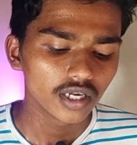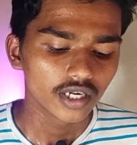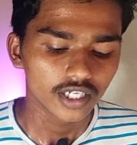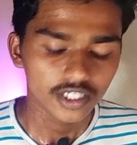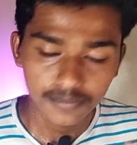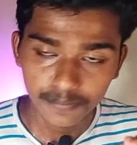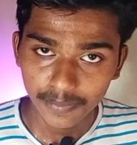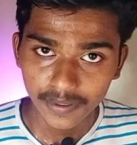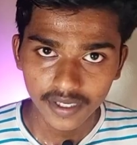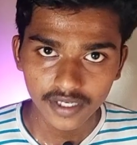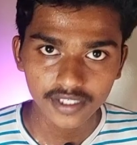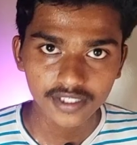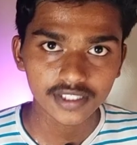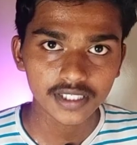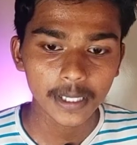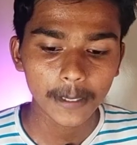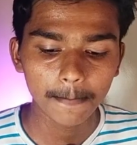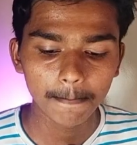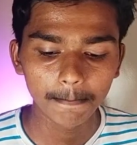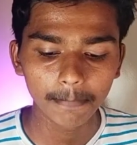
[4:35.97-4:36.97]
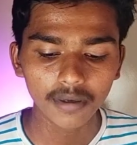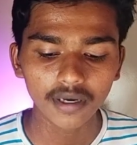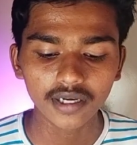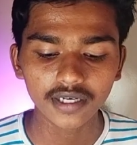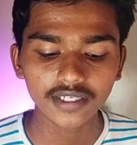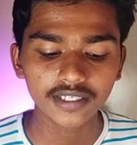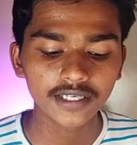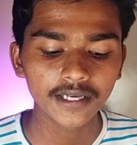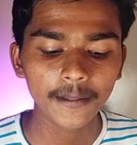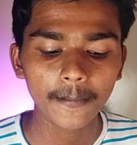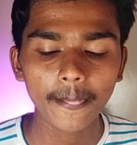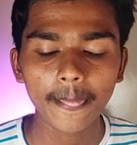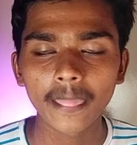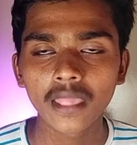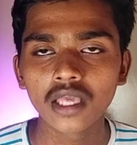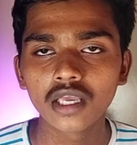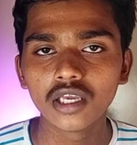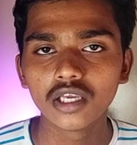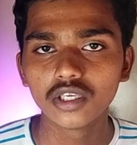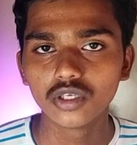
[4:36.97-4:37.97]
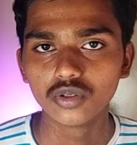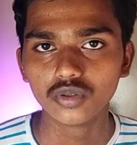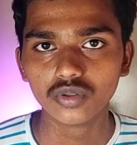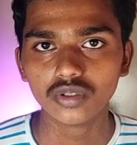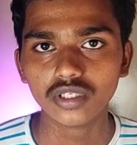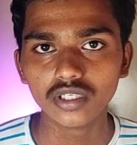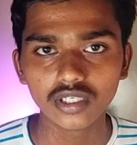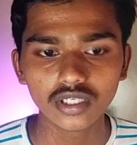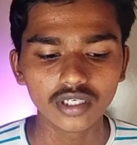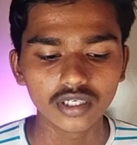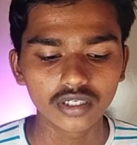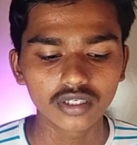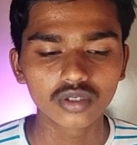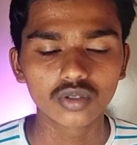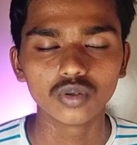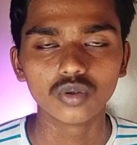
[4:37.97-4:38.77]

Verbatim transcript: it is best, but you need